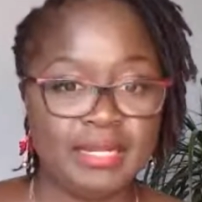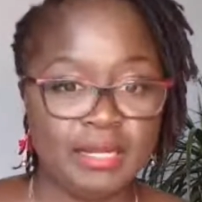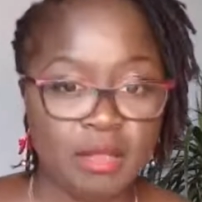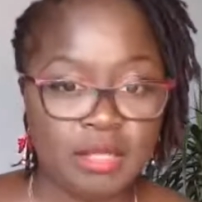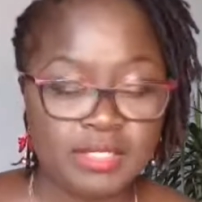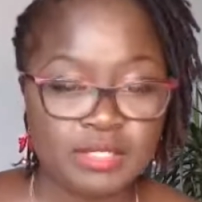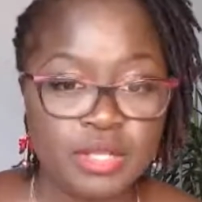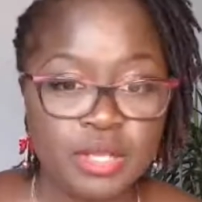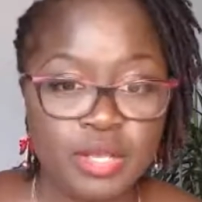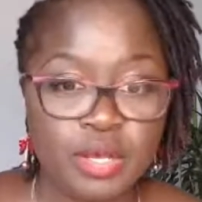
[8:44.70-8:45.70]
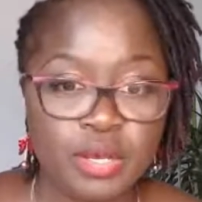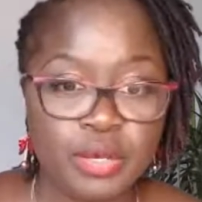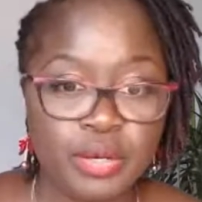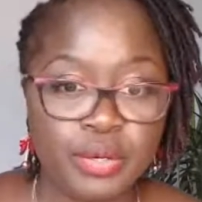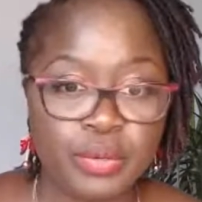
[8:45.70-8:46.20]
lost,
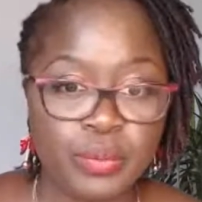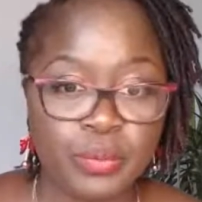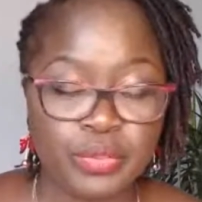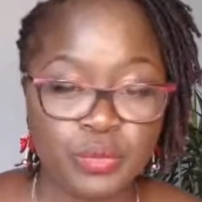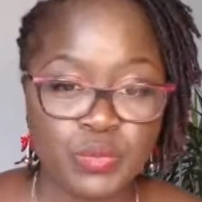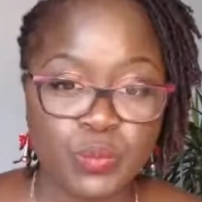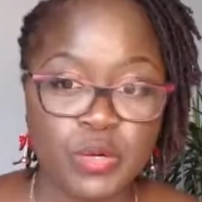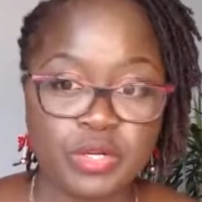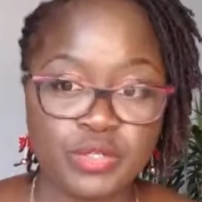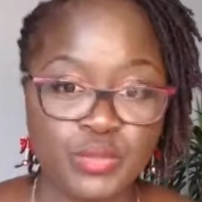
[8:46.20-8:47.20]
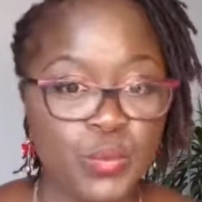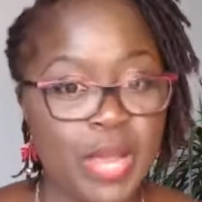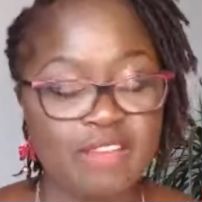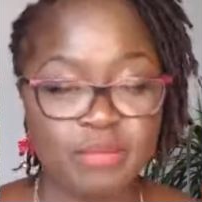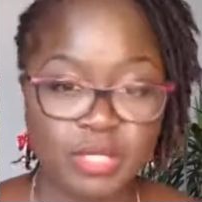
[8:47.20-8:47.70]
or those workers who
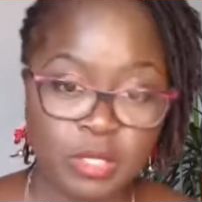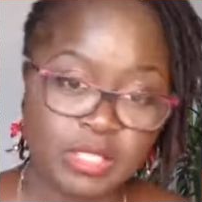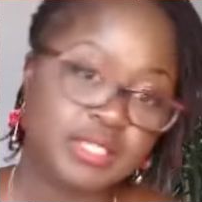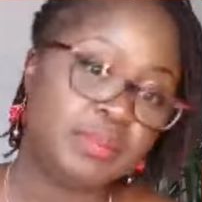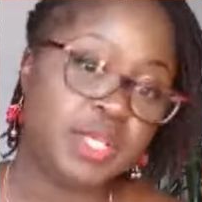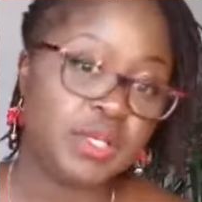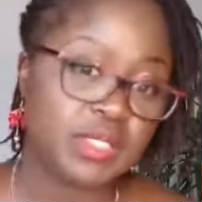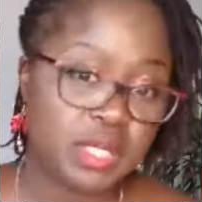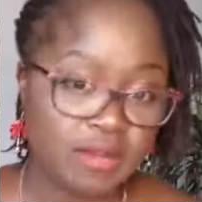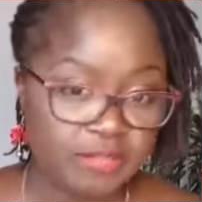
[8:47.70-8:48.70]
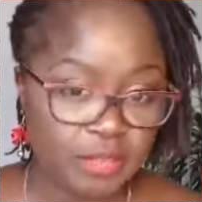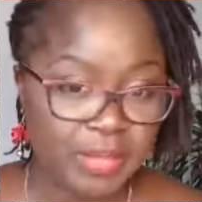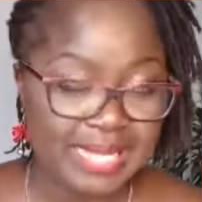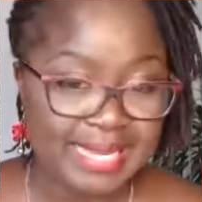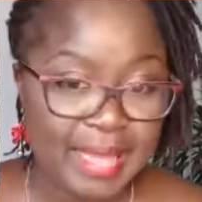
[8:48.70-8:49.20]
have been lost because of the
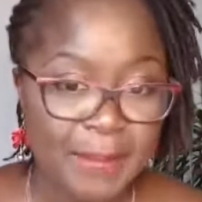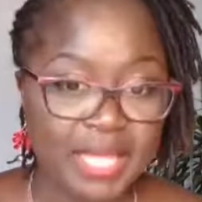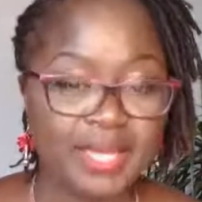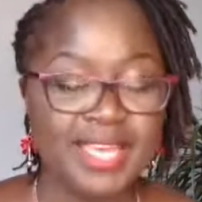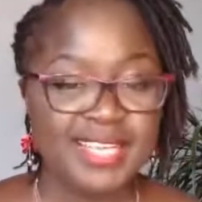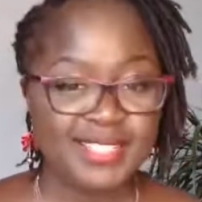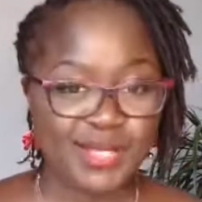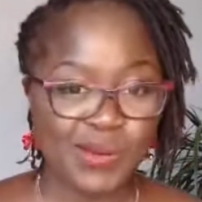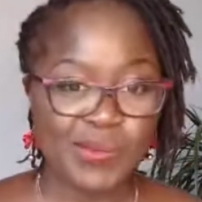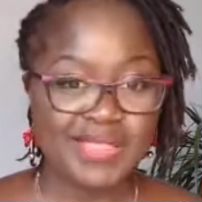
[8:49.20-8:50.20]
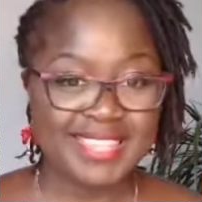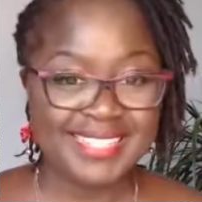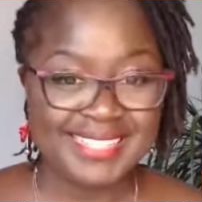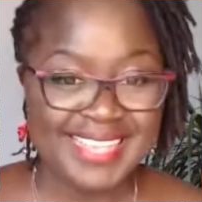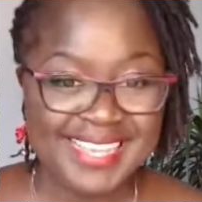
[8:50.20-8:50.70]
pandemic. So,
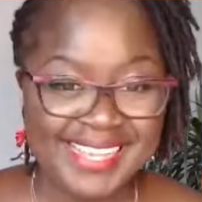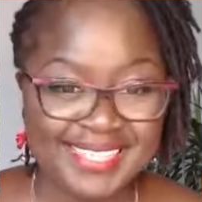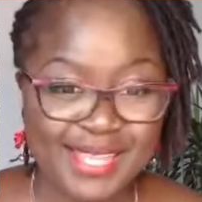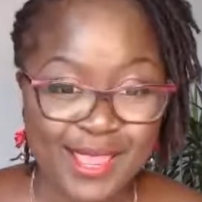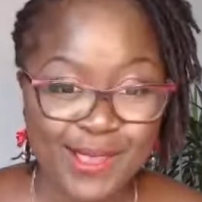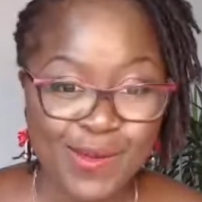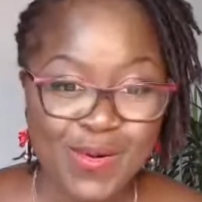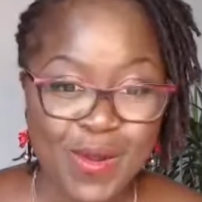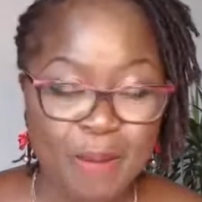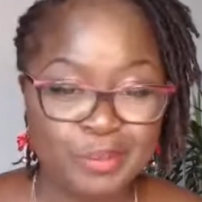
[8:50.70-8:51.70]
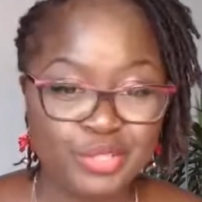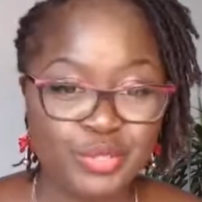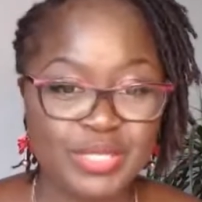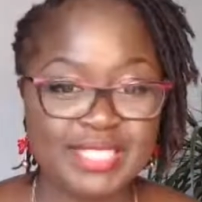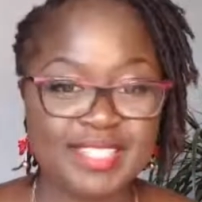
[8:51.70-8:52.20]
this is your
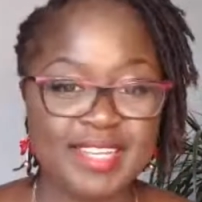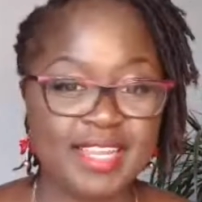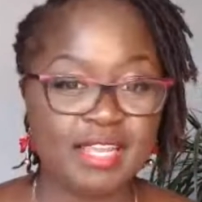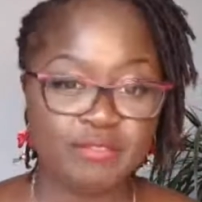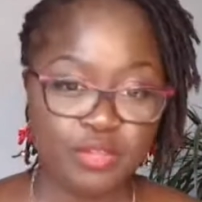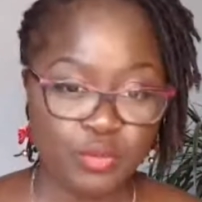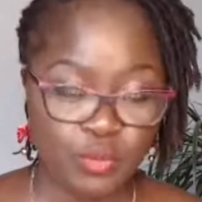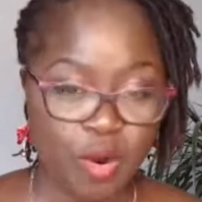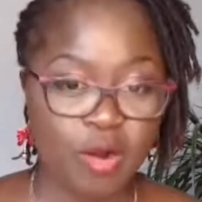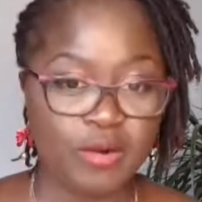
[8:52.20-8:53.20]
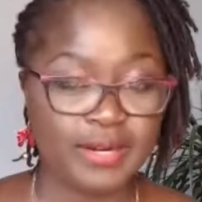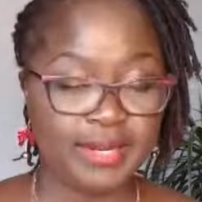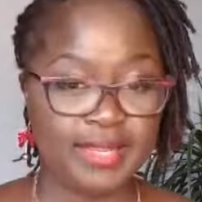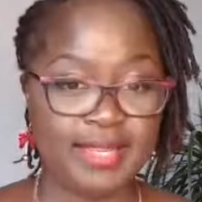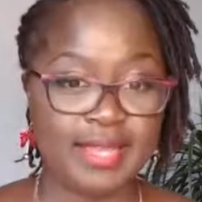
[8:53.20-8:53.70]
opportunity if you are
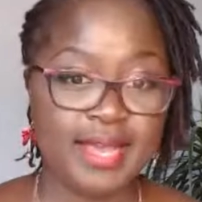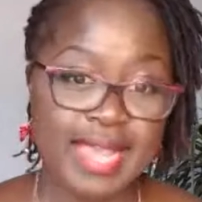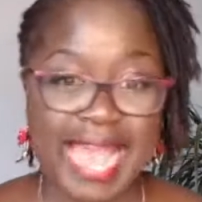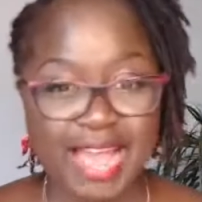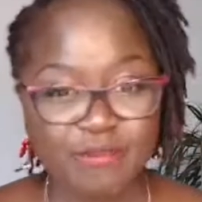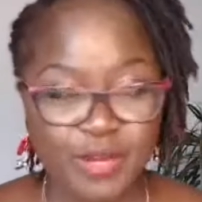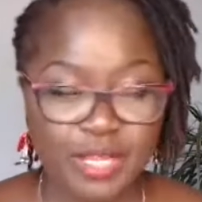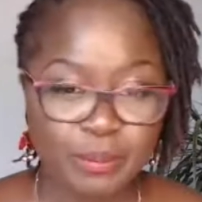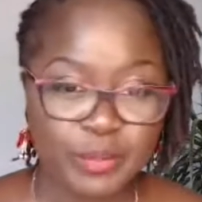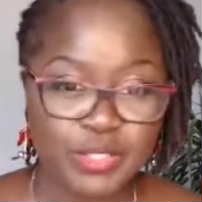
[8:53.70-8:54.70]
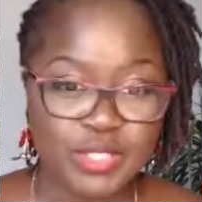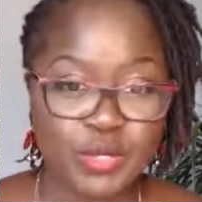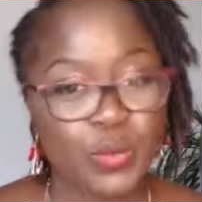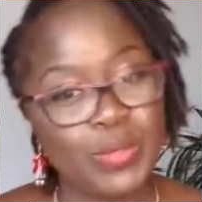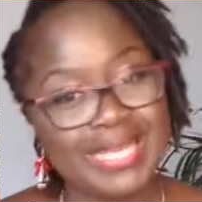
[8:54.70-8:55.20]
a young African
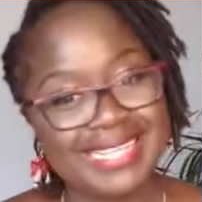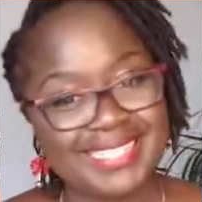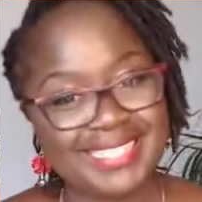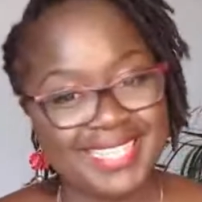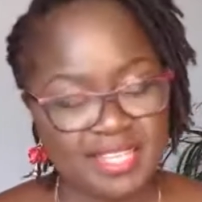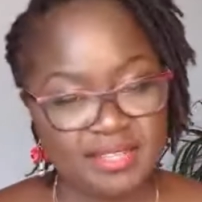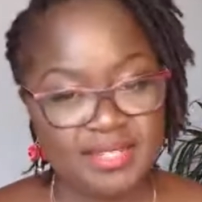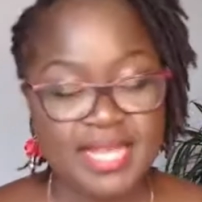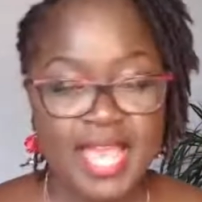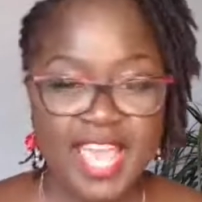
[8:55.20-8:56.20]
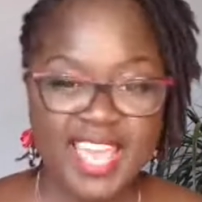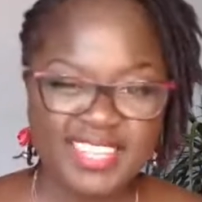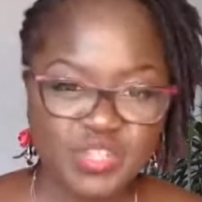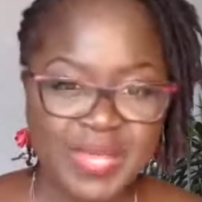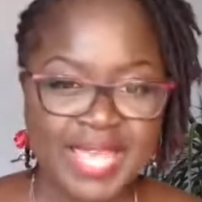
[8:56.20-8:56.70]
person who is skilled,
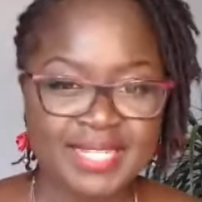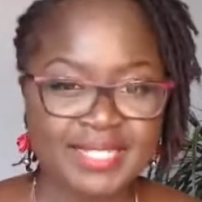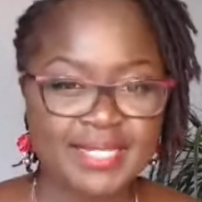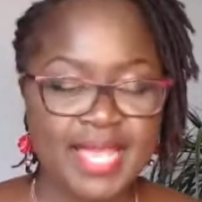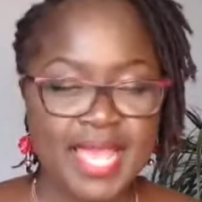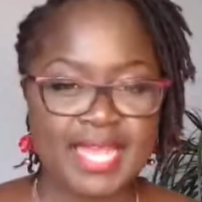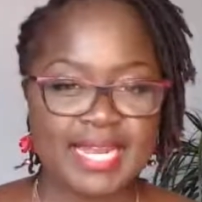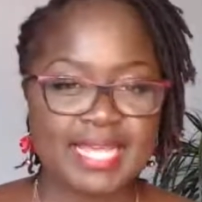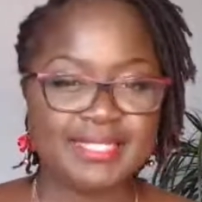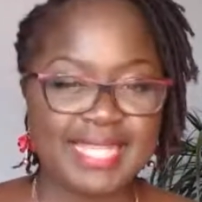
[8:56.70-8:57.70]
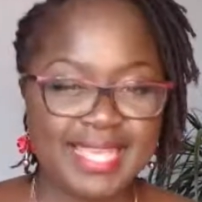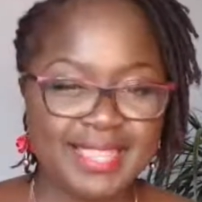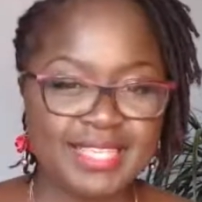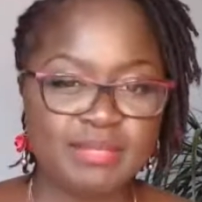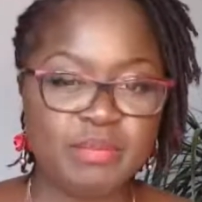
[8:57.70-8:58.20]
educated. And I
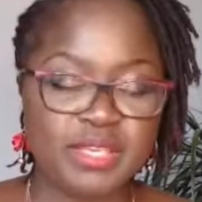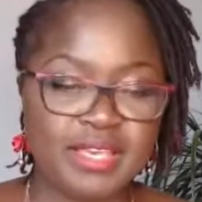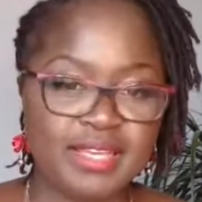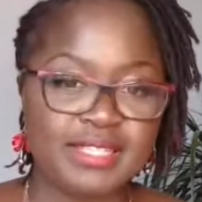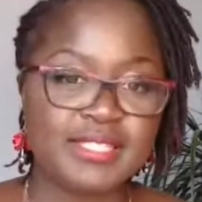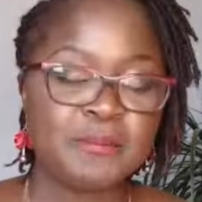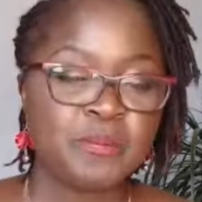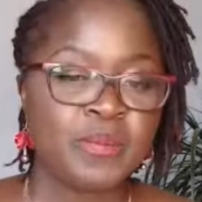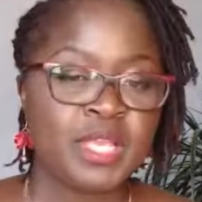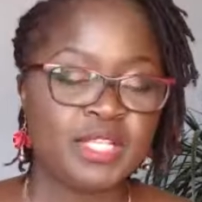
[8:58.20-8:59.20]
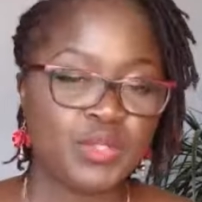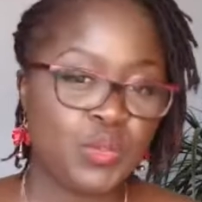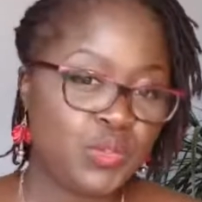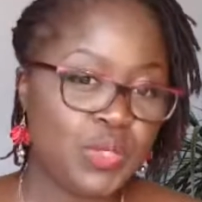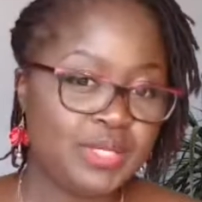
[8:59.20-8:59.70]
say this because it's
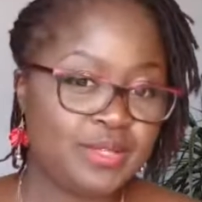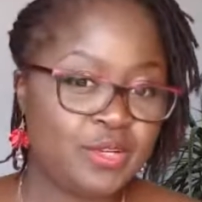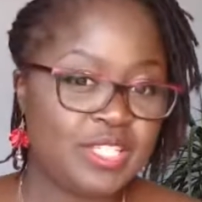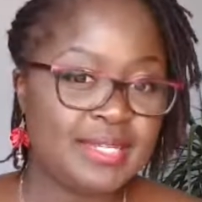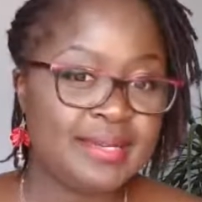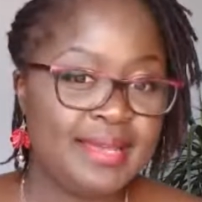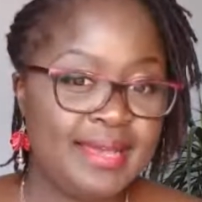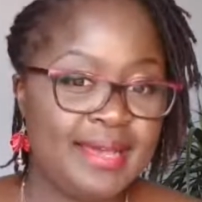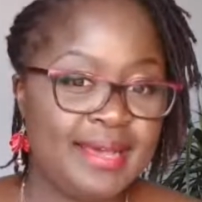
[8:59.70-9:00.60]
also a certain